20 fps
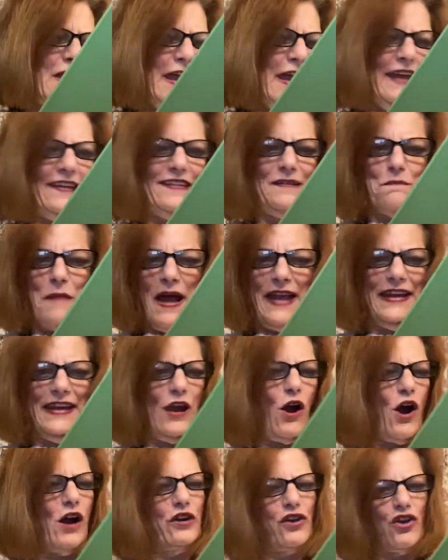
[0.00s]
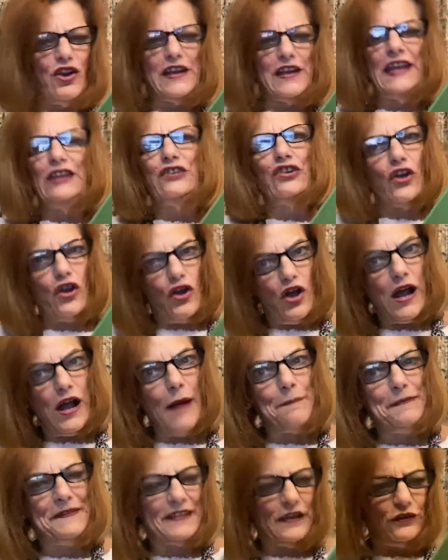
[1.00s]
It's mighty hard cooking to cook
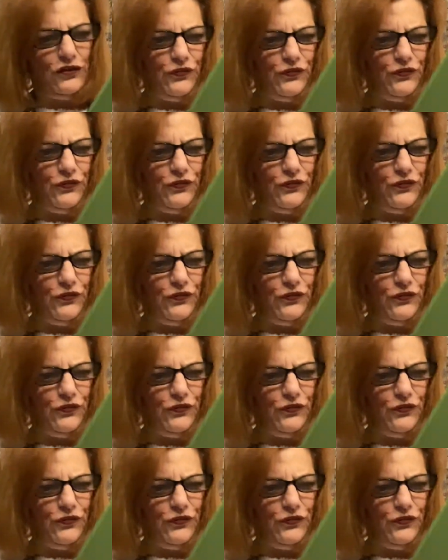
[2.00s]
up such